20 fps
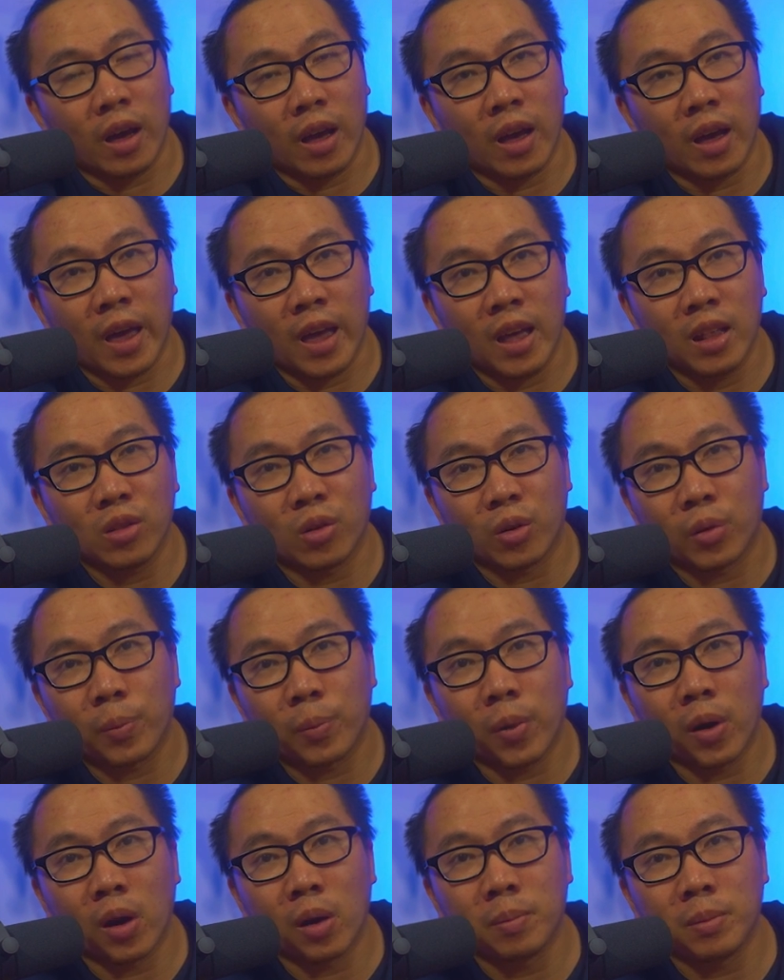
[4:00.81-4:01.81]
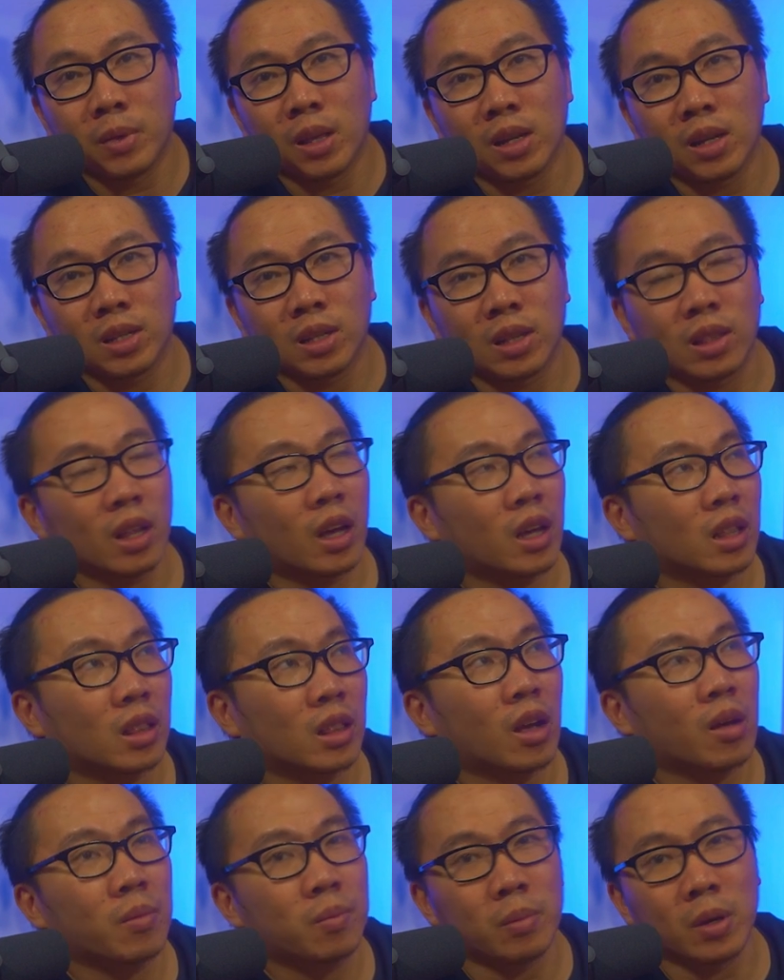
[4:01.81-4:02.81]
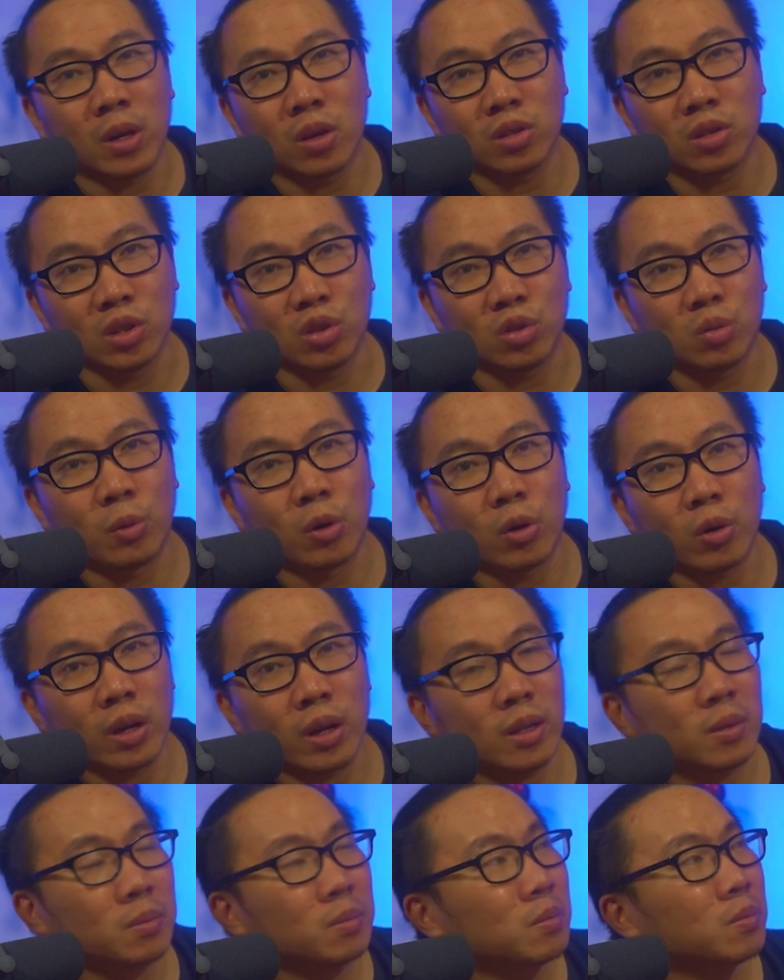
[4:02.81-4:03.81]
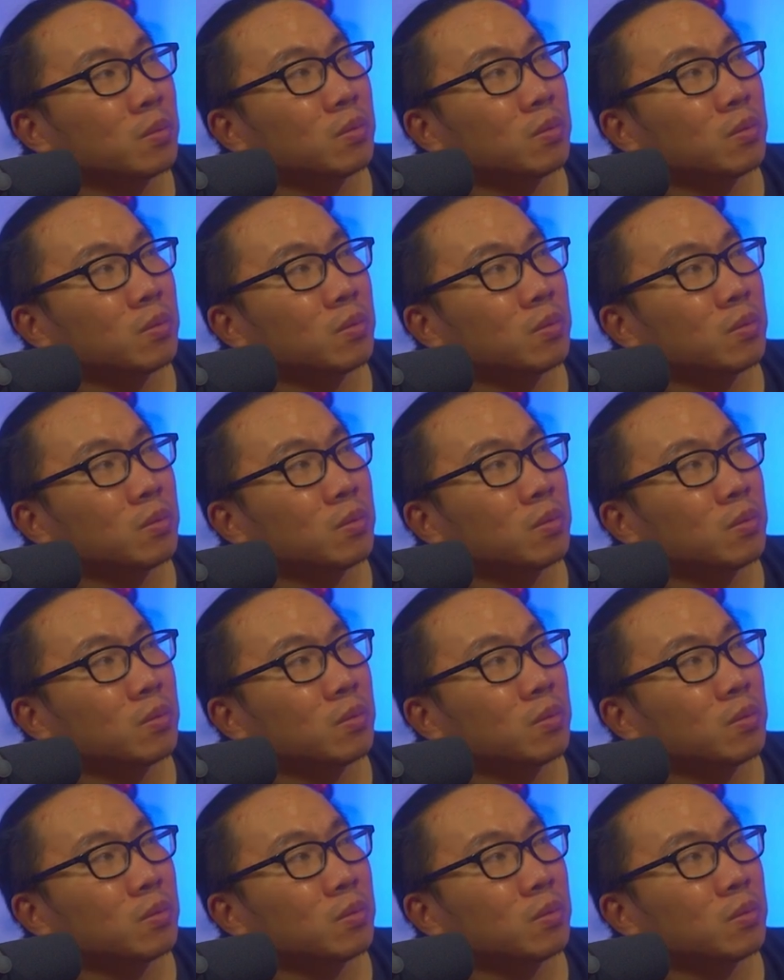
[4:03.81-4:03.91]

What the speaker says: hand or palm doesn't light up because it's broken.